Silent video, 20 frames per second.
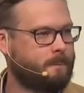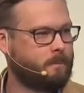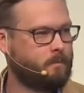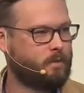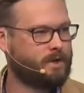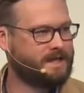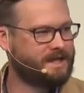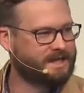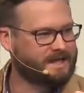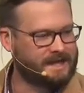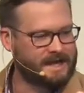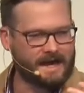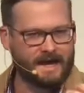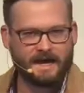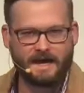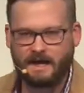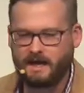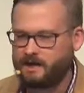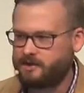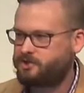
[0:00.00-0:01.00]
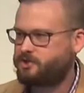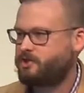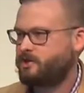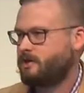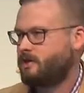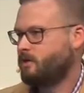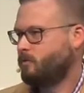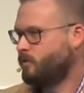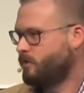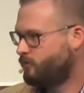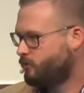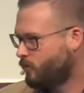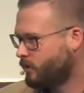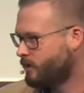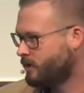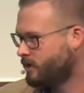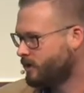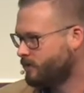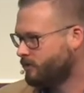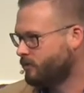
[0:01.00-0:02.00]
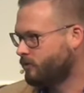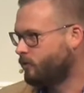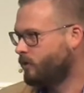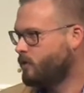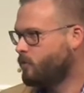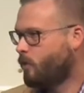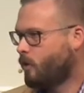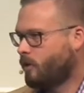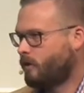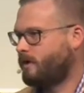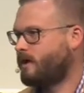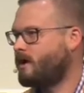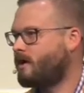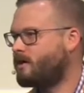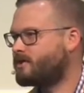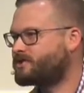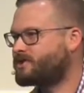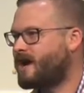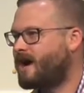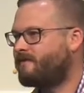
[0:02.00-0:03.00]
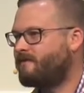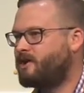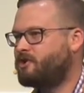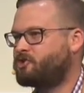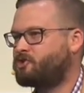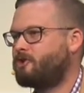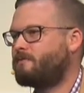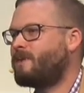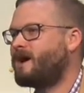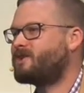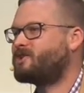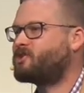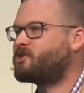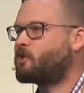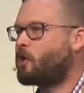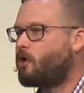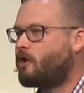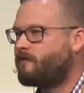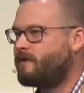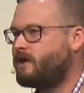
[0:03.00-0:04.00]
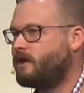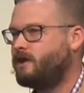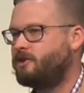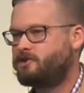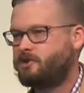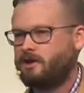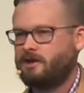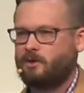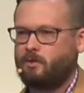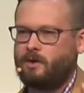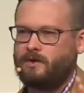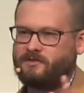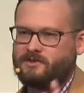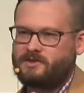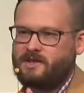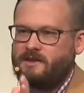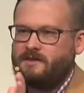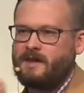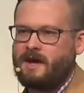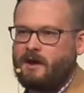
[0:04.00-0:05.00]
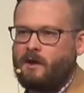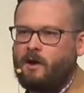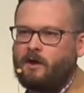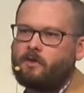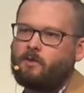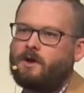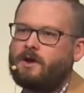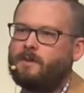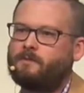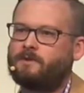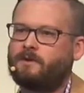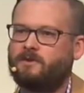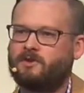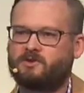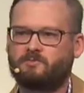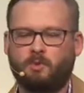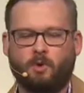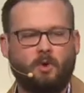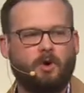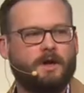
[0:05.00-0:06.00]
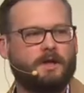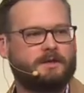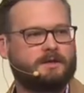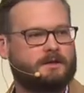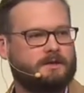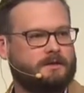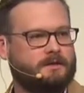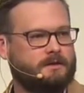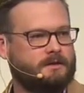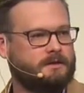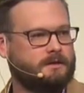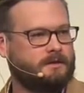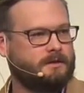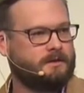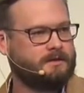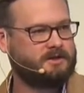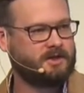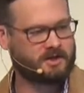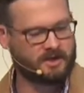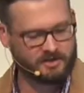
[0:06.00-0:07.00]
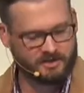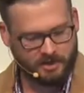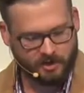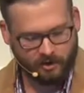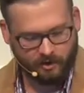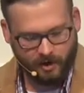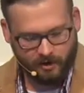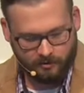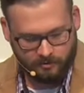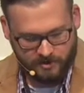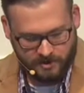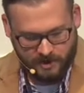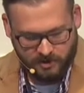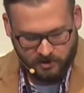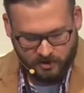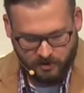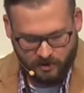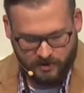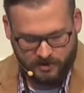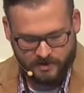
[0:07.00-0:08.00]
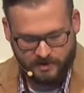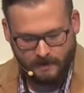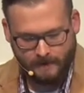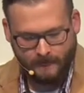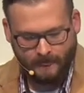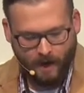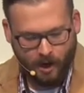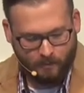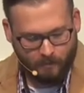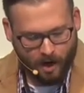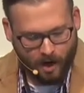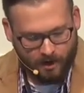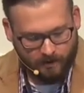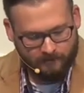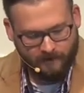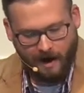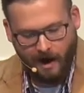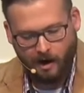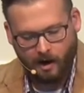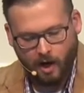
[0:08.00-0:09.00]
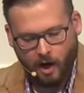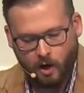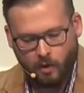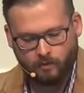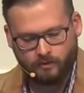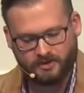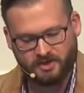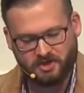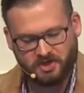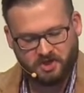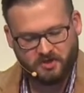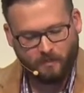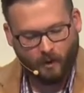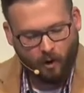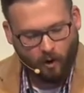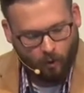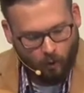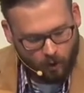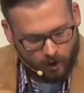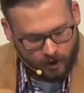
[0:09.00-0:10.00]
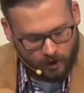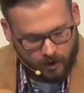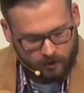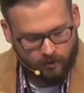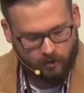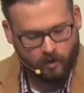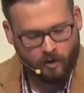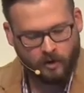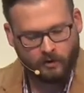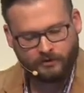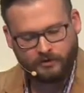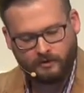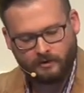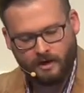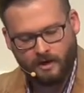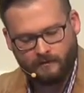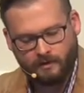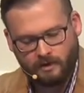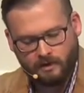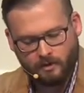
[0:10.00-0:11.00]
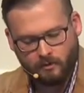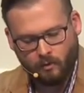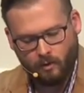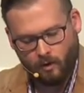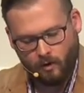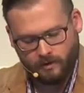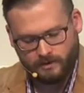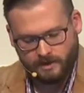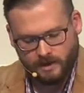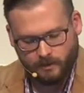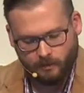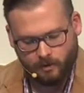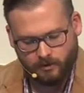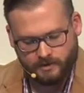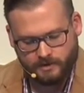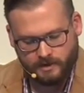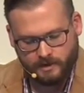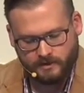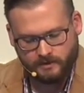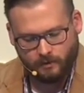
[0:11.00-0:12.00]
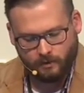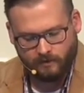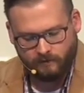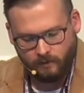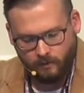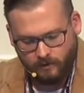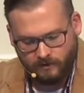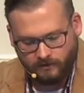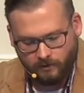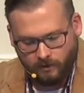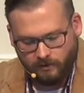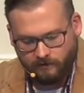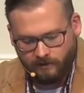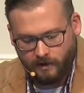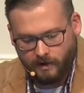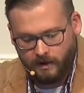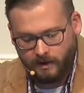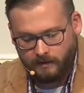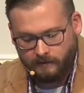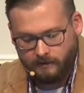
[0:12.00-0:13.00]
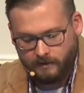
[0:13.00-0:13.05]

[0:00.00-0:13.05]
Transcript: We engage with one another. We work out our salvation by serving each other. We've seen that all the way up to this point. To consider others' interest above our own, to spur one another on to love and good works, Hebrews 10 24 and 25.